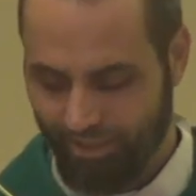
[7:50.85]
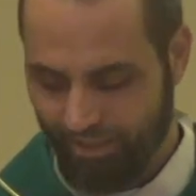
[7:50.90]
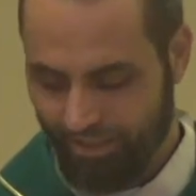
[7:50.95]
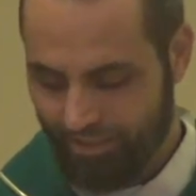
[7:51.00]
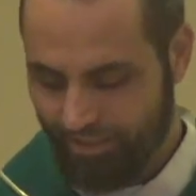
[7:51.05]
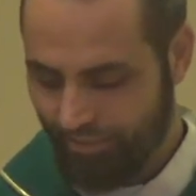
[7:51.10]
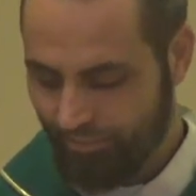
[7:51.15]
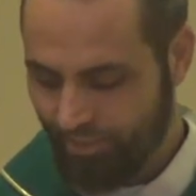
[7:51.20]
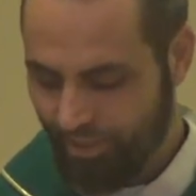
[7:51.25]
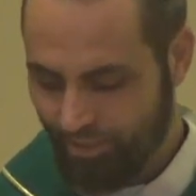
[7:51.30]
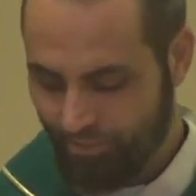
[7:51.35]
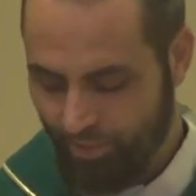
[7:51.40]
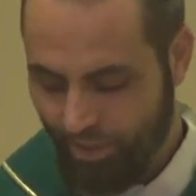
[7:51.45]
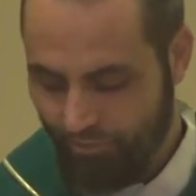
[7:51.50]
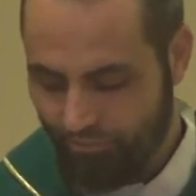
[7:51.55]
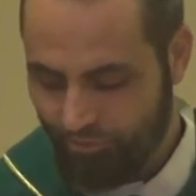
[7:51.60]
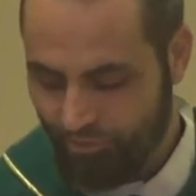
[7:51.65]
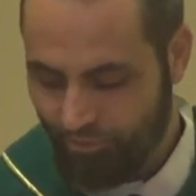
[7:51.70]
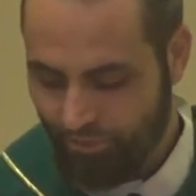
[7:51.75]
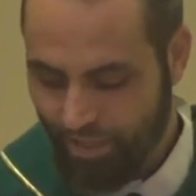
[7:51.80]
Sometimes we
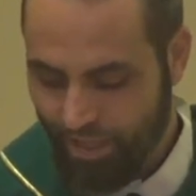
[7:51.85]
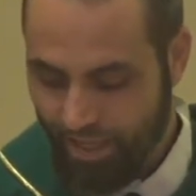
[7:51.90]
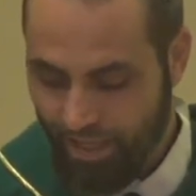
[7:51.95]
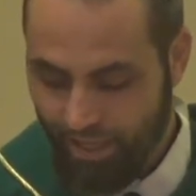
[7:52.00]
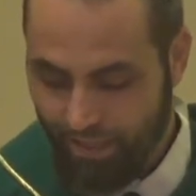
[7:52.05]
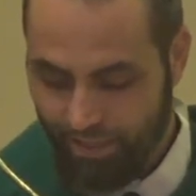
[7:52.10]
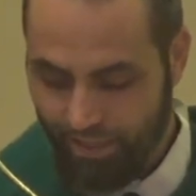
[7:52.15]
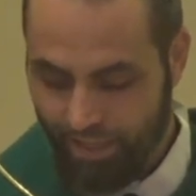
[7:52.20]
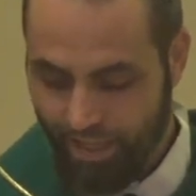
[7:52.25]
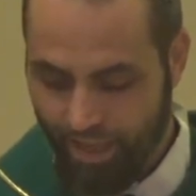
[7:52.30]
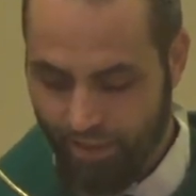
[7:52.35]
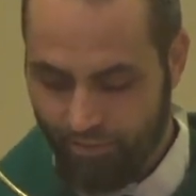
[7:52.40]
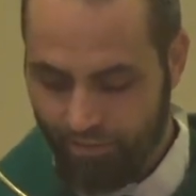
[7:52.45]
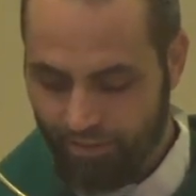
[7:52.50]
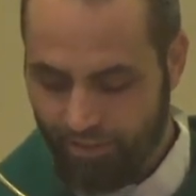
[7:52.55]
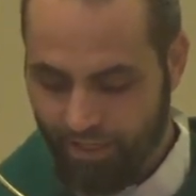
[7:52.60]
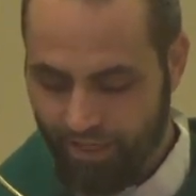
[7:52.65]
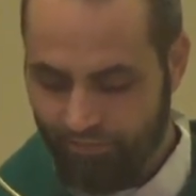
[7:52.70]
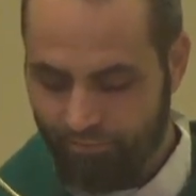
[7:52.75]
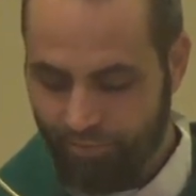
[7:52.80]
have to let,
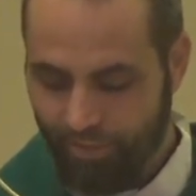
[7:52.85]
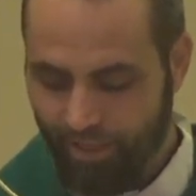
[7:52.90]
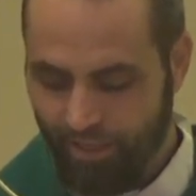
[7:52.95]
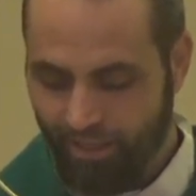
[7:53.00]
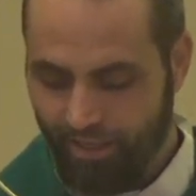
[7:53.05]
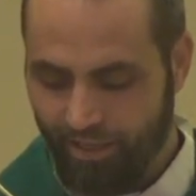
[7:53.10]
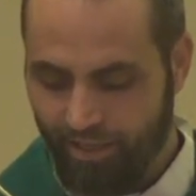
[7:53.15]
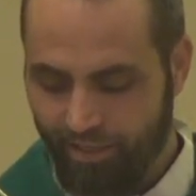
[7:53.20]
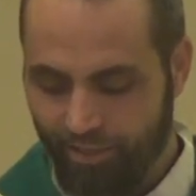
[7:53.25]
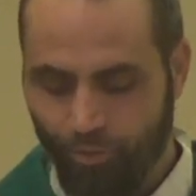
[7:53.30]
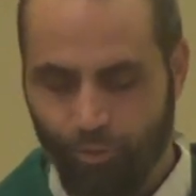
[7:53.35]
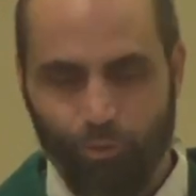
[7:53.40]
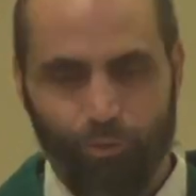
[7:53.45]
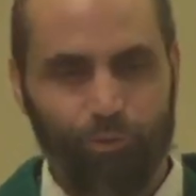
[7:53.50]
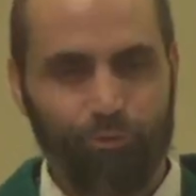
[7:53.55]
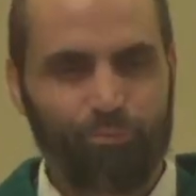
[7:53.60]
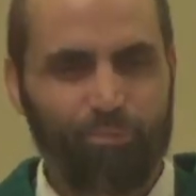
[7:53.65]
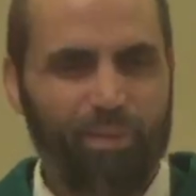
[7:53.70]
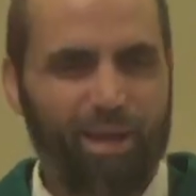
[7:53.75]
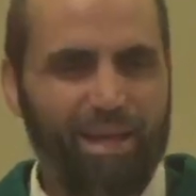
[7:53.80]
leave behind
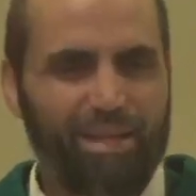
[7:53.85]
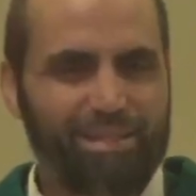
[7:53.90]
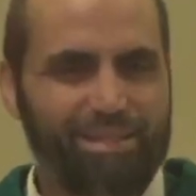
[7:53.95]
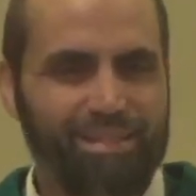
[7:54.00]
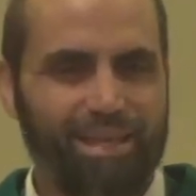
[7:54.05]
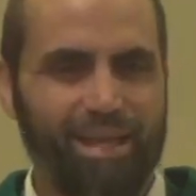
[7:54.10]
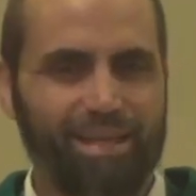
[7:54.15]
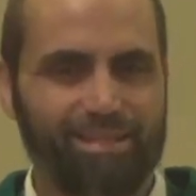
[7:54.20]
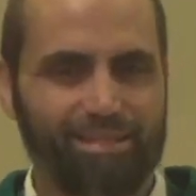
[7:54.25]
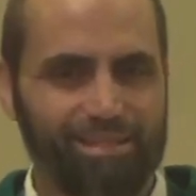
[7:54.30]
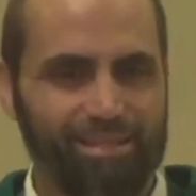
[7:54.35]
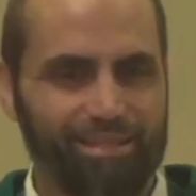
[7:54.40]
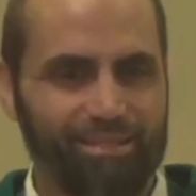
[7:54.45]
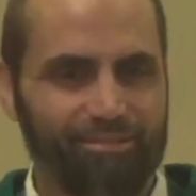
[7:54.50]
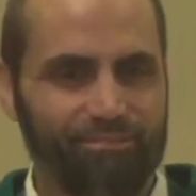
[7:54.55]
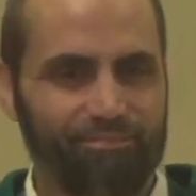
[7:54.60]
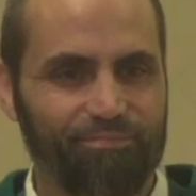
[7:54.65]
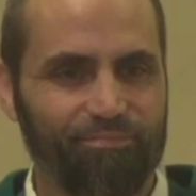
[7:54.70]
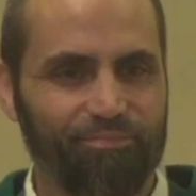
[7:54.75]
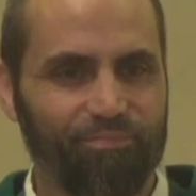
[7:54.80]
old mindsets
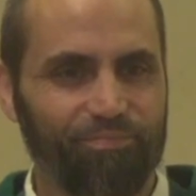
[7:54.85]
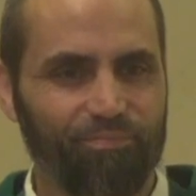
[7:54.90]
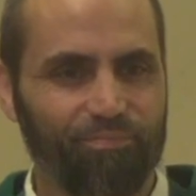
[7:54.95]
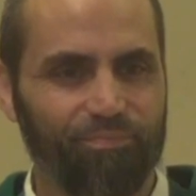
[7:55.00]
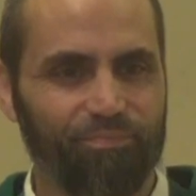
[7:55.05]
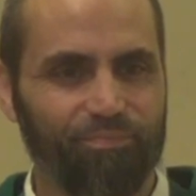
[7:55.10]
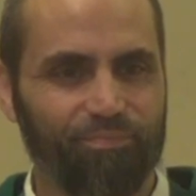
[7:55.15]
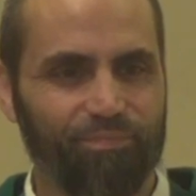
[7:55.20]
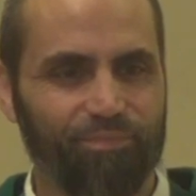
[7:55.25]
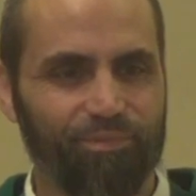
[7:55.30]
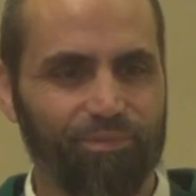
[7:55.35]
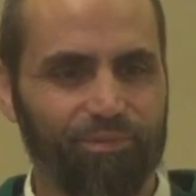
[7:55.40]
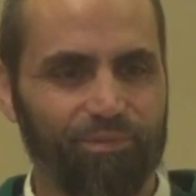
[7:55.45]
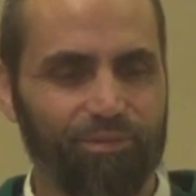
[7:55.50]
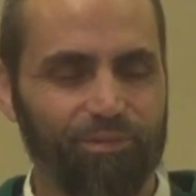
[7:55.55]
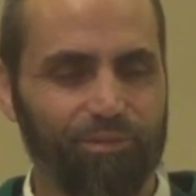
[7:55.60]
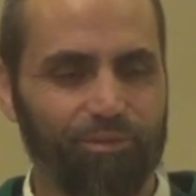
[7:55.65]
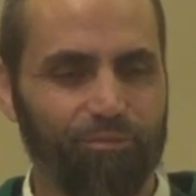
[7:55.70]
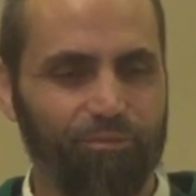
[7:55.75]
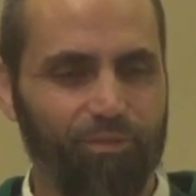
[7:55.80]

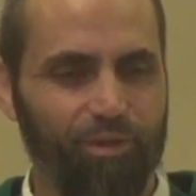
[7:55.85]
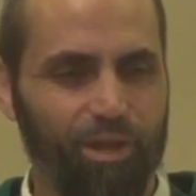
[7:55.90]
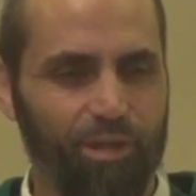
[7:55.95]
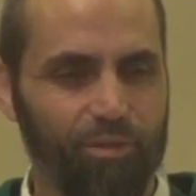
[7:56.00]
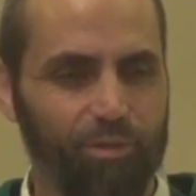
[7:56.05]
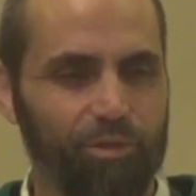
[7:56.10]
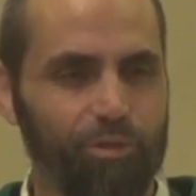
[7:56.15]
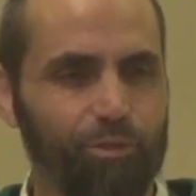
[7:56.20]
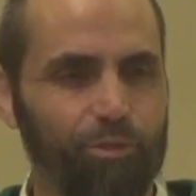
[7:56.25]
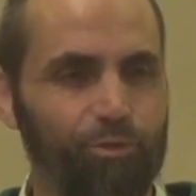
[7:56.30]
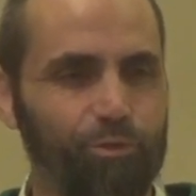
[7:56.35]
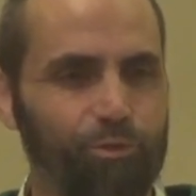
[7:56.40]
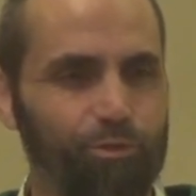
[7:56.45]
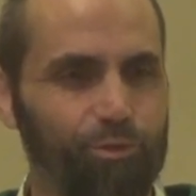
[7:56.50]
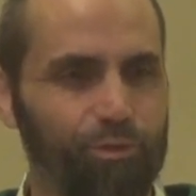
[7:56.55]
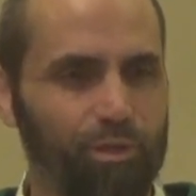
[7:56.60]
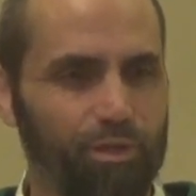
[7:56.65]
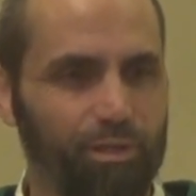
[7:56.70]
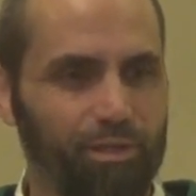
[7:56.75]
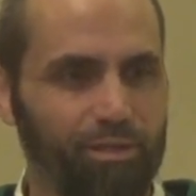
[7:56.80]
to follow a
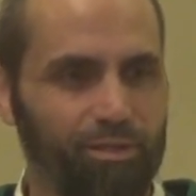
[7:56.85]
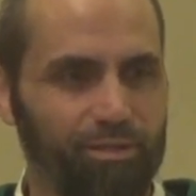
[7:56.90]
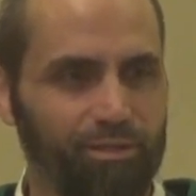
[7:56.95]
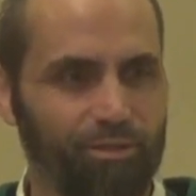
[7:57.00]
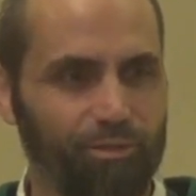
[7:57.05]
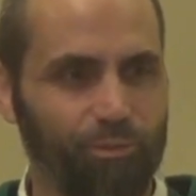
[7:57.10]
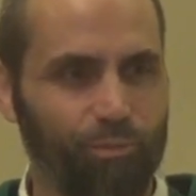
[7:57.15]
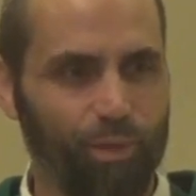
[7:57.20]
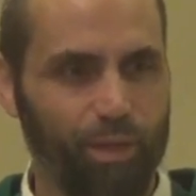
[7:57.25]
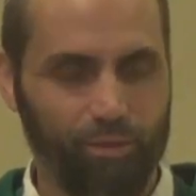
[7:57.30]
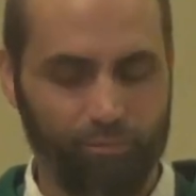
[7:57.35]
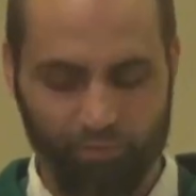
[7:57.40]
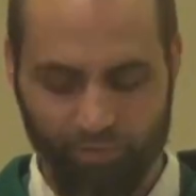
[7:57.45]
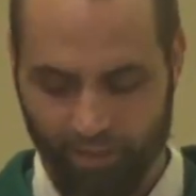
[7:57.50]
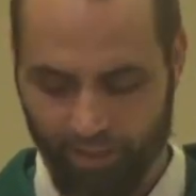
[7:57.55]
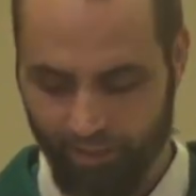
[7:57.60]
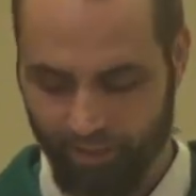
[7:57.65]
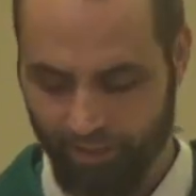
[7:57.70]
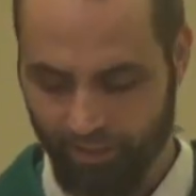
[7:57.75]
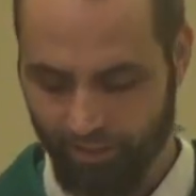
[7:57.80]
new way of
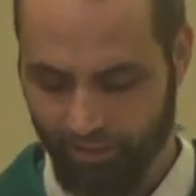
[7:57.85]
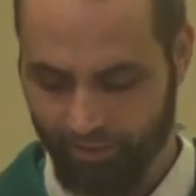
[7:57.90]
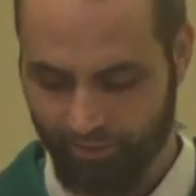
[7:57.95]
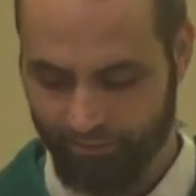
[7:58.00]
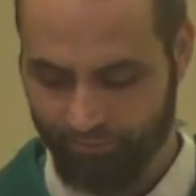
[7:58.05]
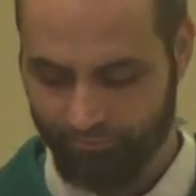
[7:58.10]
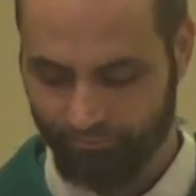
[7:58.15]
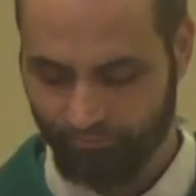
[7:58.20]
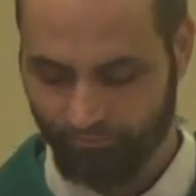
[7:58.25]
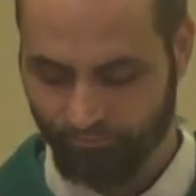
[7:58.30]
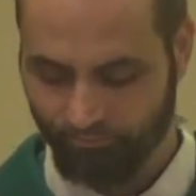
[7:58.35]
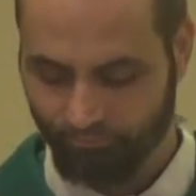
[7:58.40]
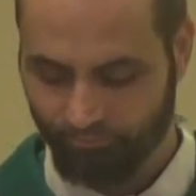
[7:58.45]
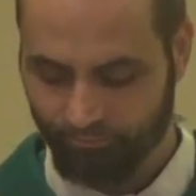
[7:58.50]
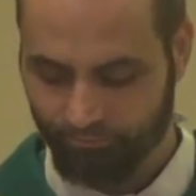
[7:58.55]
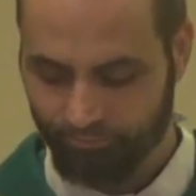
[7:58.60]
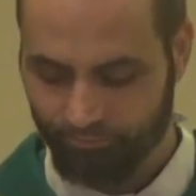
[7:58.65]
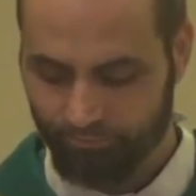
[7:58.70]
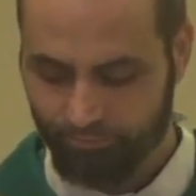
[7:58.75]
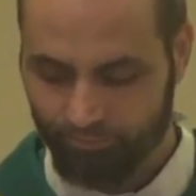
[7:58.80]
thinking,
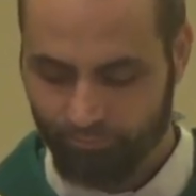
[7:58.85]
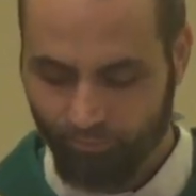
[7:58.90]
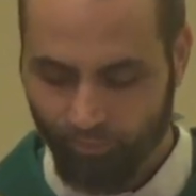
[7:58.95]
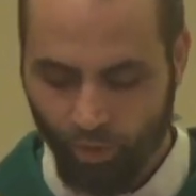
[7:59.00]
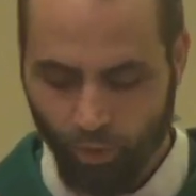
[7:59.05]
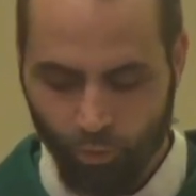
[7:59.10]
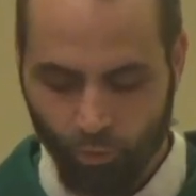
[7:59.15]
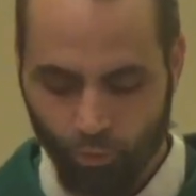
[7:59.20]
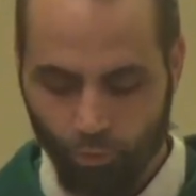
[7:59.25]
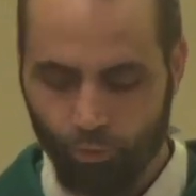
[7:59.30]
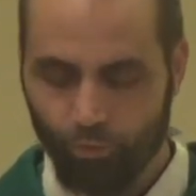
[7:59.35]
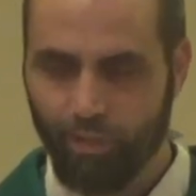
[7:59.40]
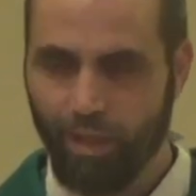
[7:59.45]
old